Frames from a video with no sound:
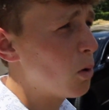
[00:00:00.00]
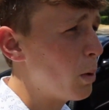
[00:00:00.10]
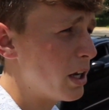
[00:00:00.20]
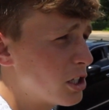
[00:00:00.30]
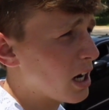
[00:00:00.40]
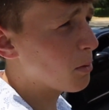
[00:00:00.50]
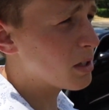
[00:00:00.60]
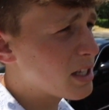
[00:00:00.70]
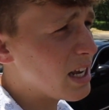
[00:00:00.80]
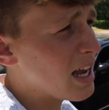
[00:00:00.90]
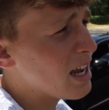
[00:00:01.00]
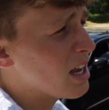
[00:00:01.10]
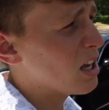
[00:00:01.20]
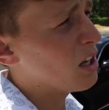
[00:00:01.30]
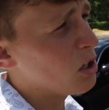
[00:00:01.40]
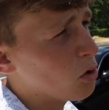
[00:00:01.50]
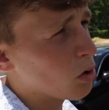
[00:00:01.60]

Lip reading: which I would say you